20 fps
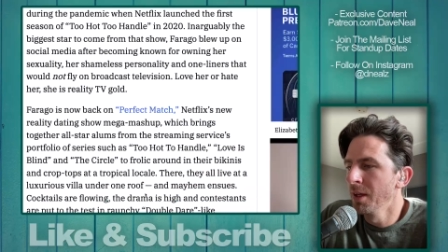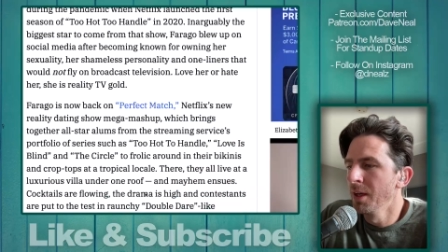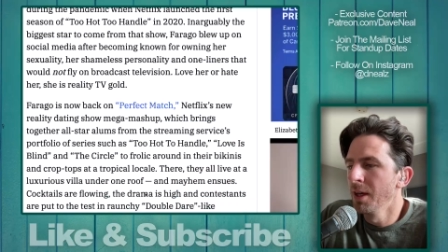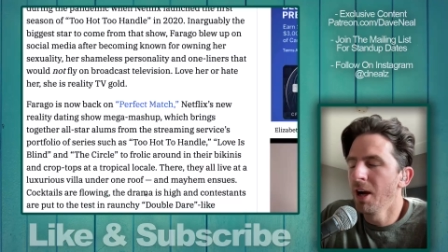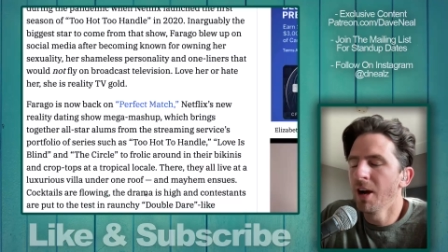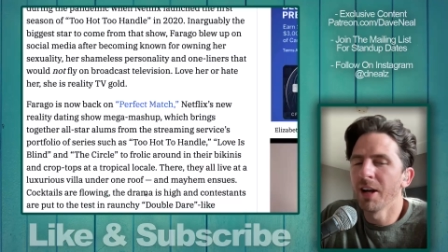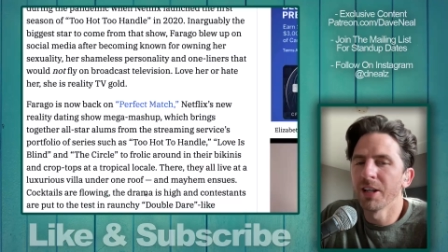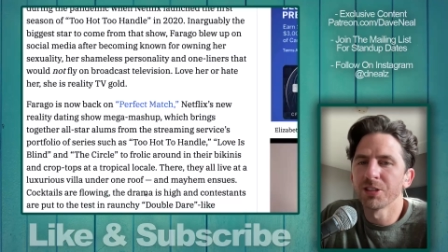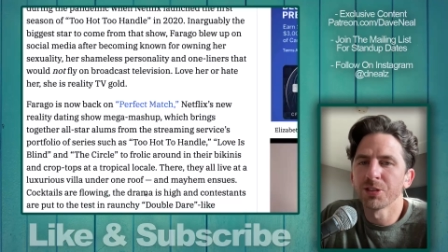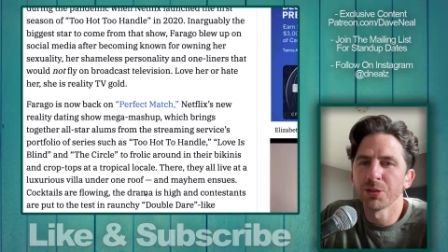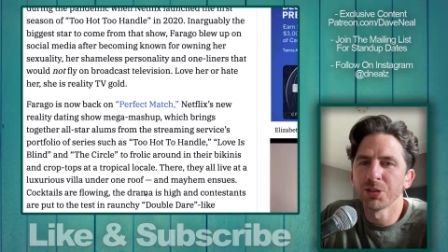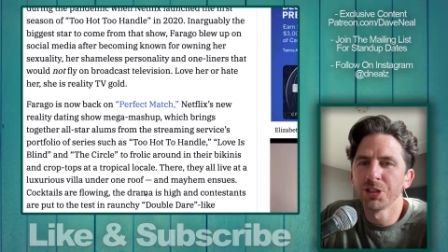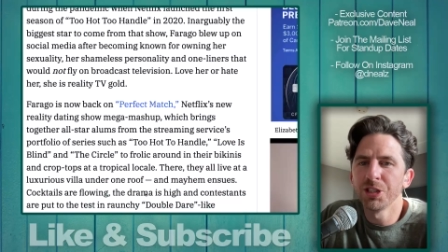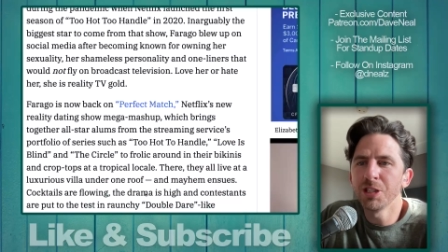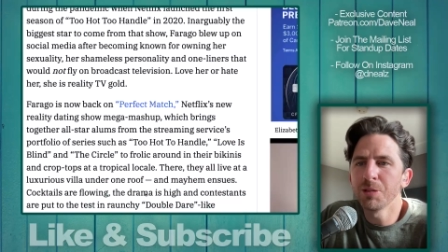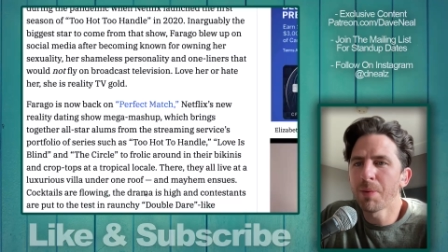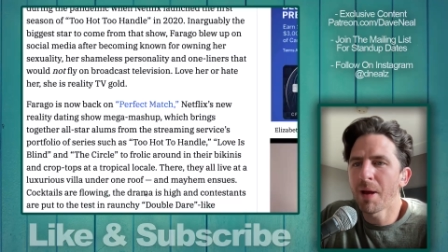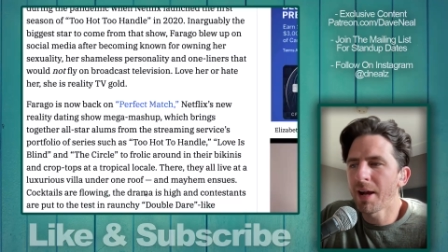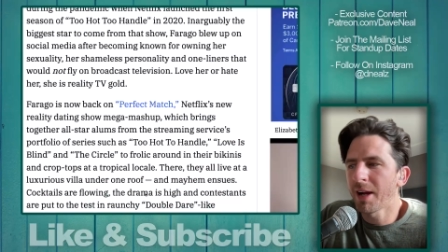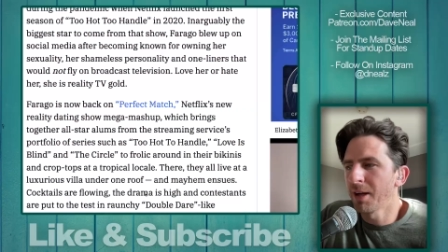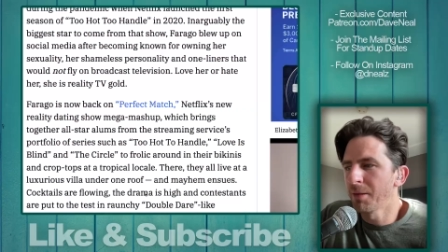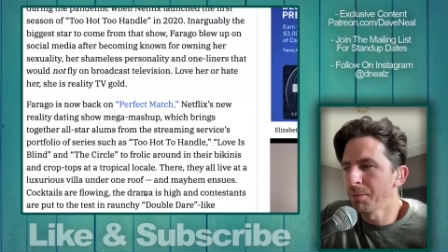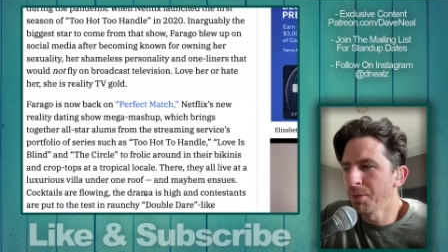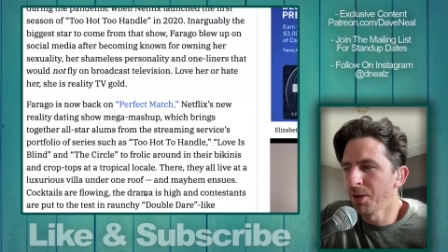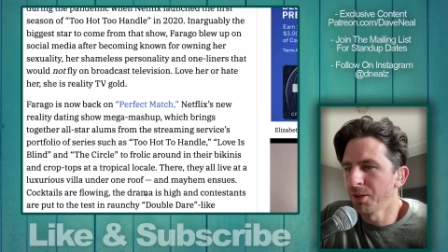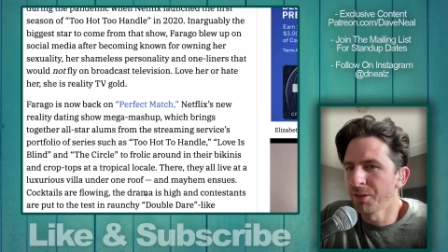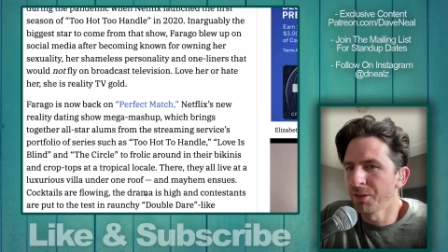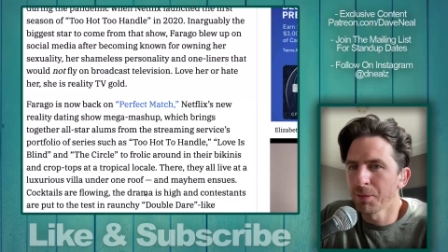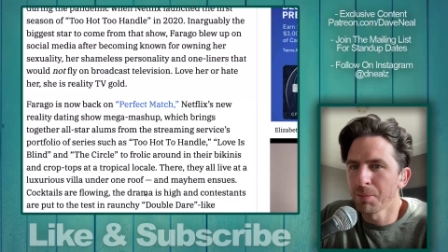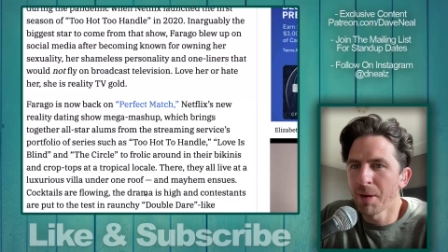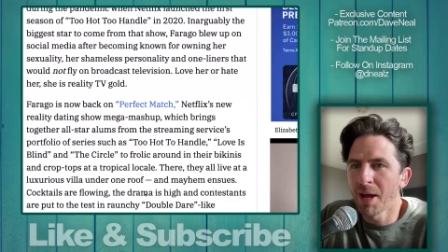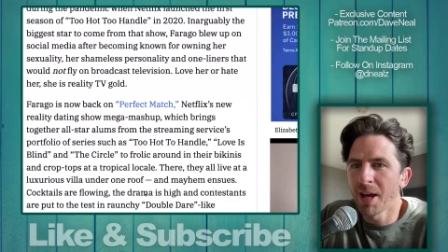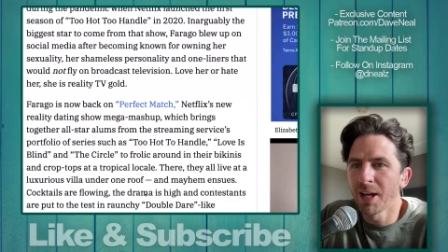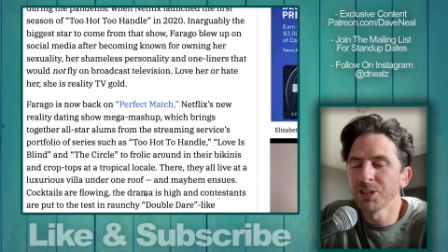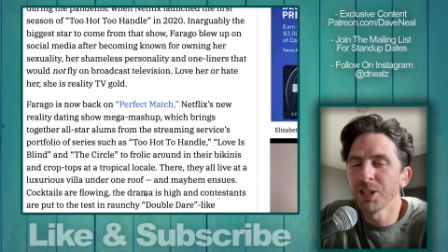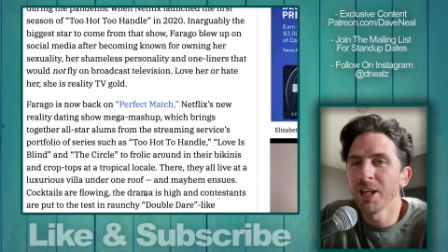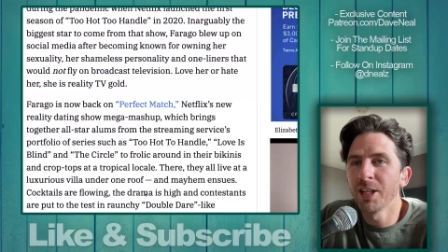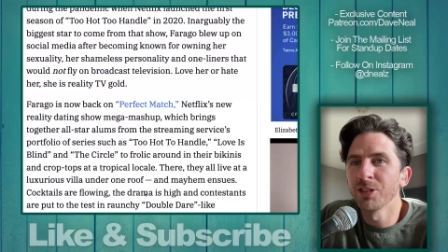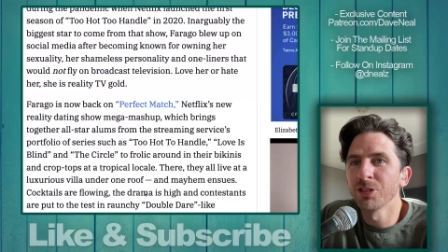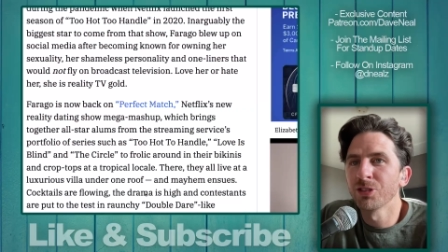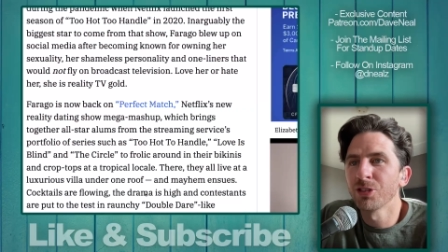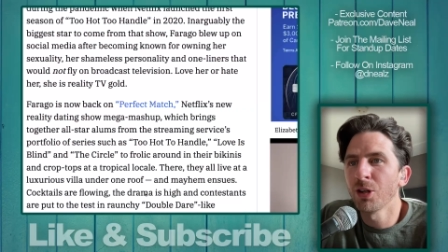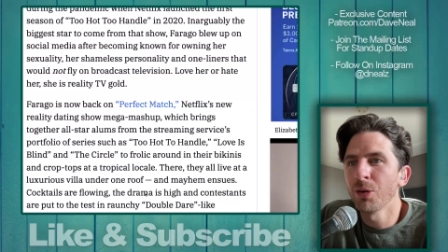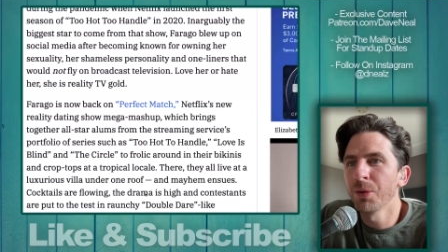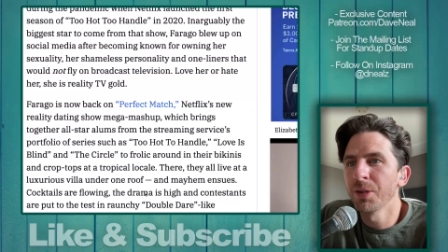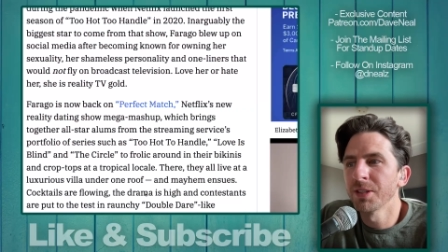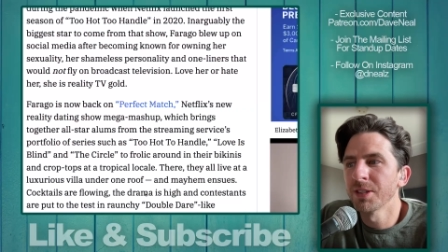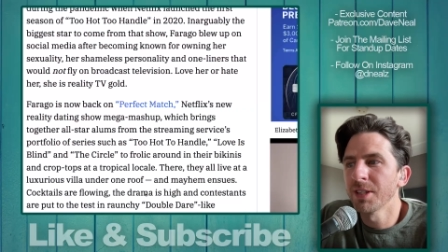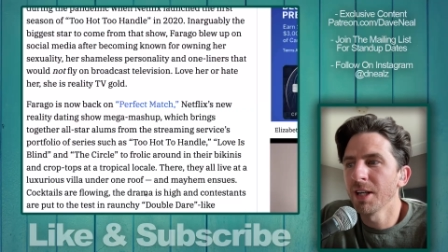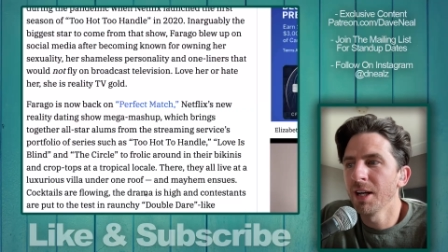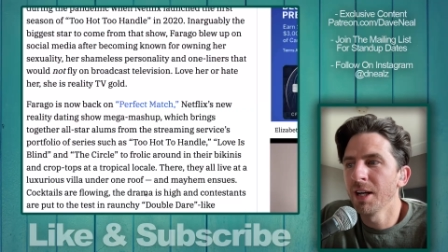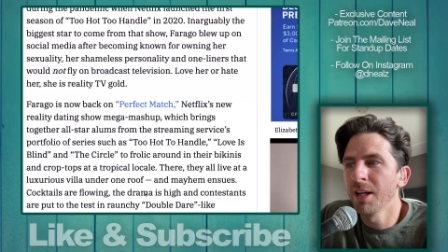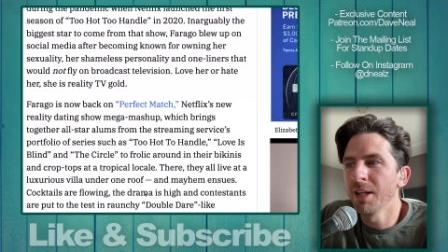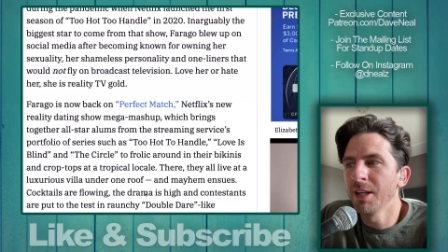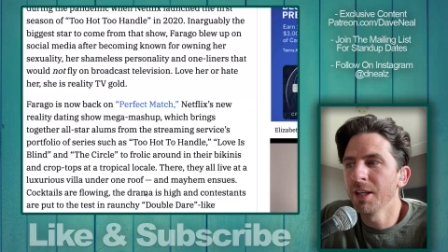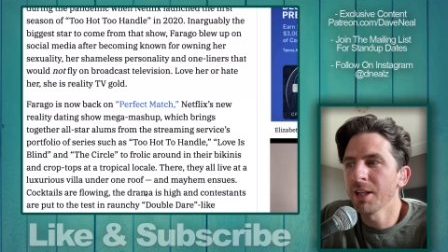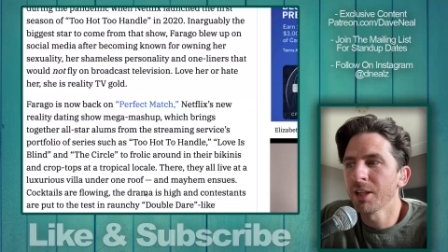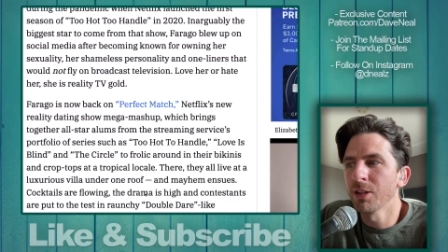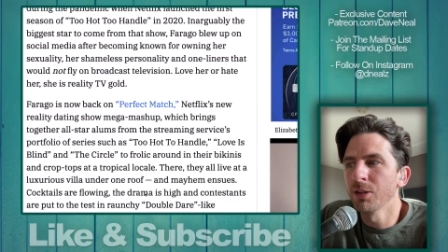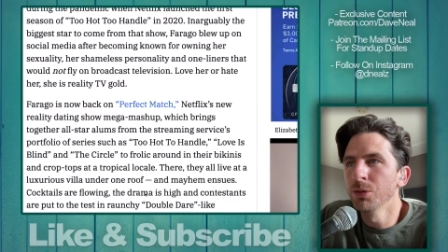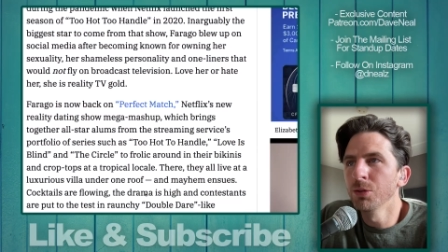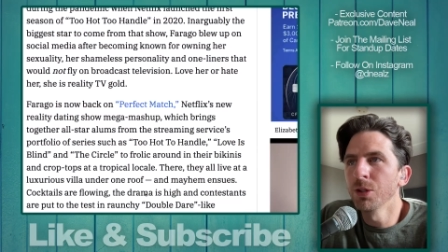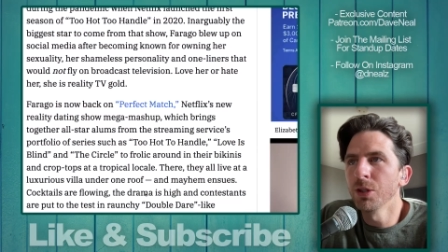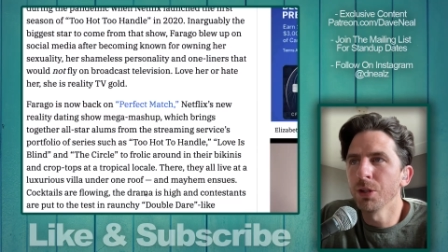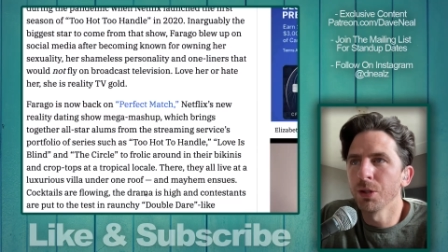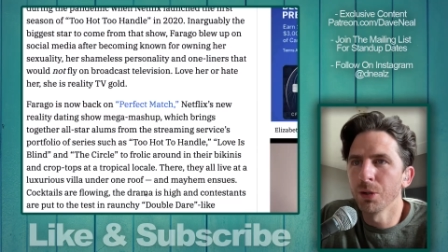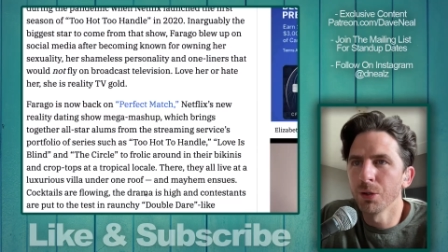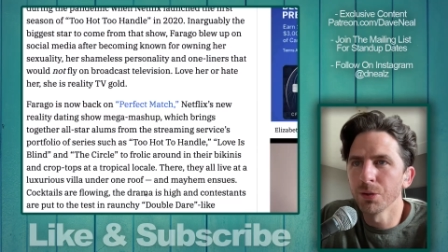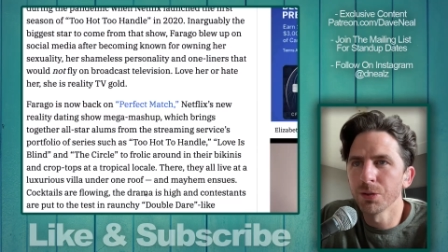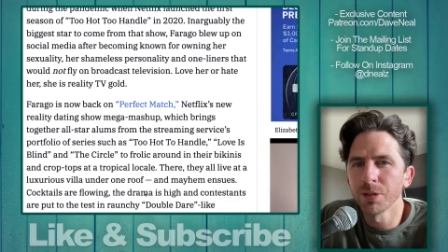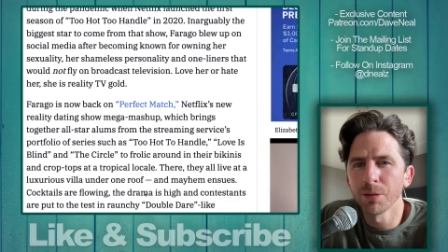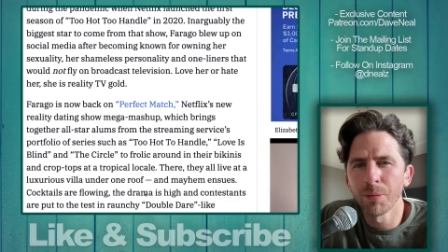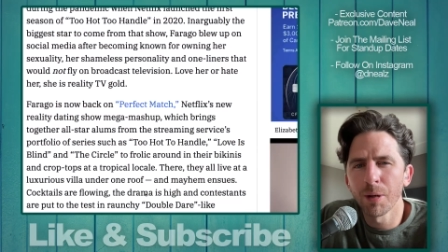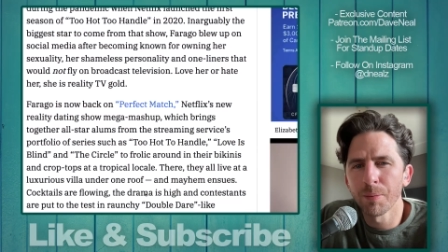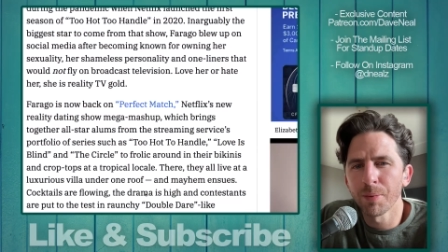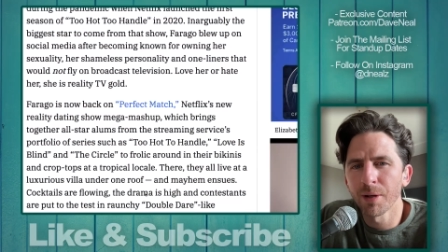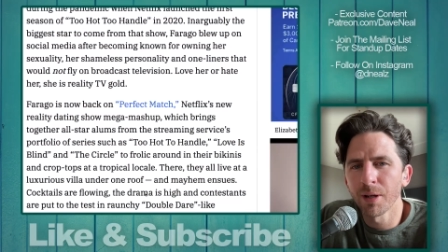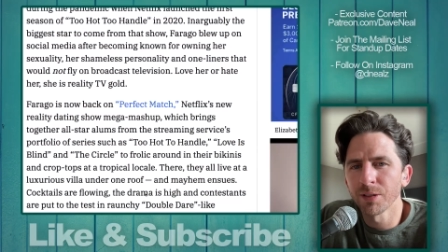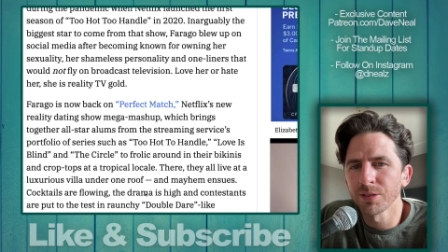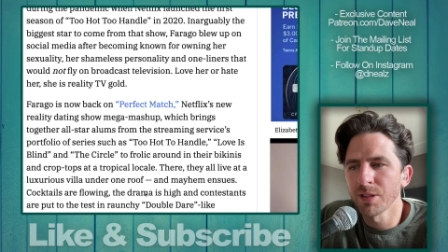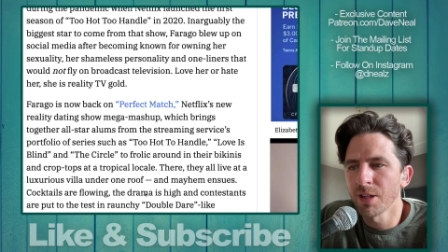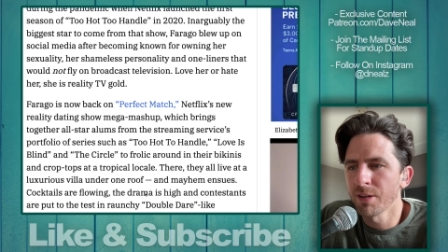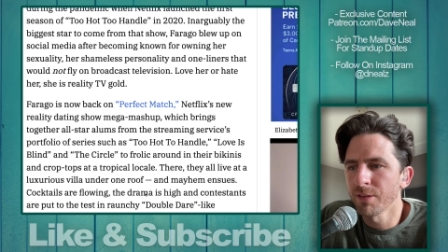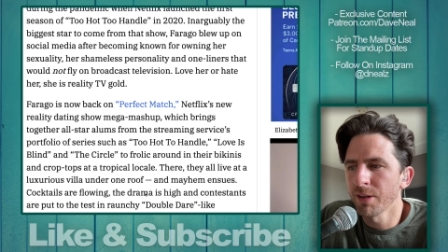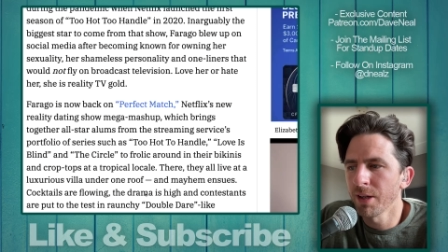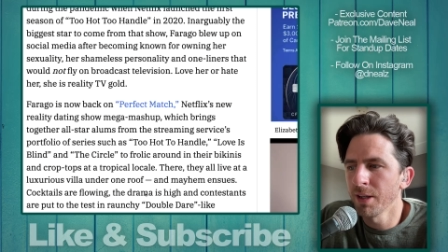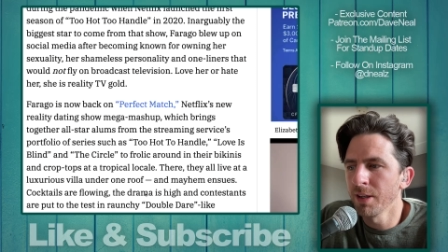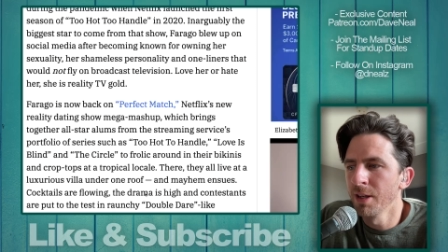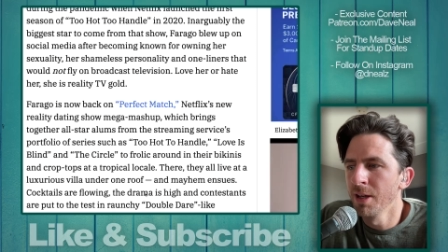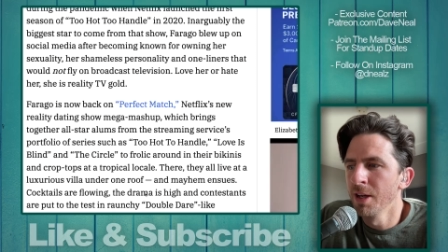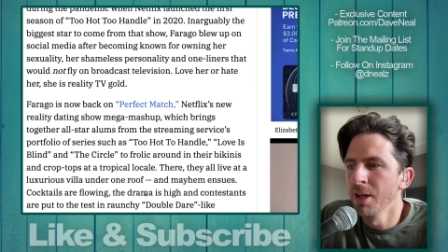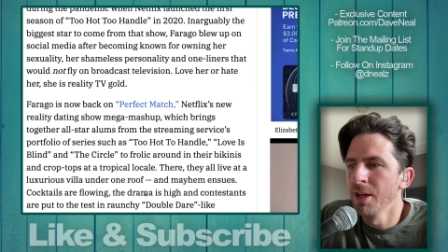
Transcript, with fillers: All right, so she's back on Perfect Match, and so is uh, Nick Uhlenhuth. Am I pronouncing that right?